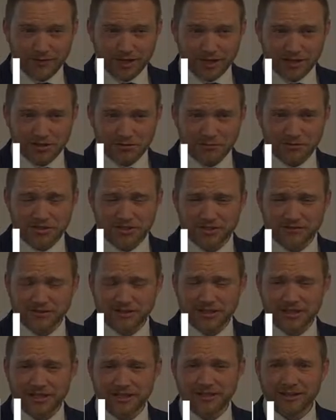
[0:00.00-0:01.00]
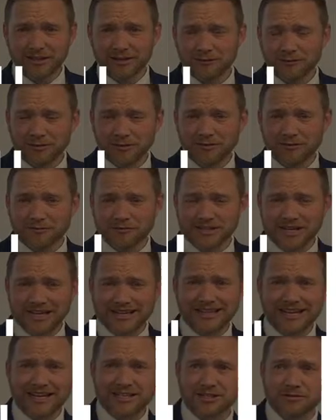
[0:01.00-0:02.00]
Specifically, one of them's not
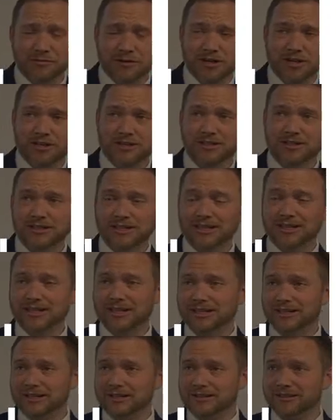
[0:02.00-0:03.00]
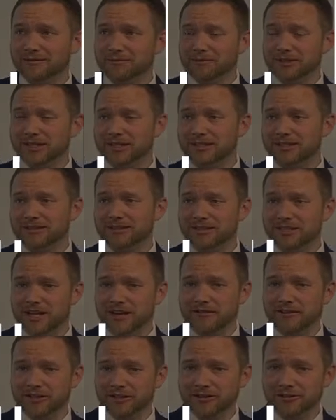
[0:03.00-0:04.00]
that small, but
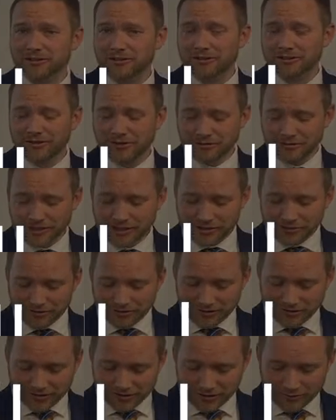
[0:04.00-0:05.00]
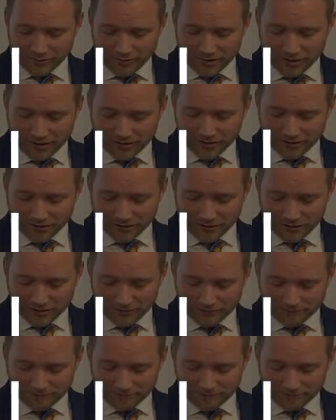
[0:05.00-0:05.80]
7-year-old, 3-year-old, and a 1-year-old.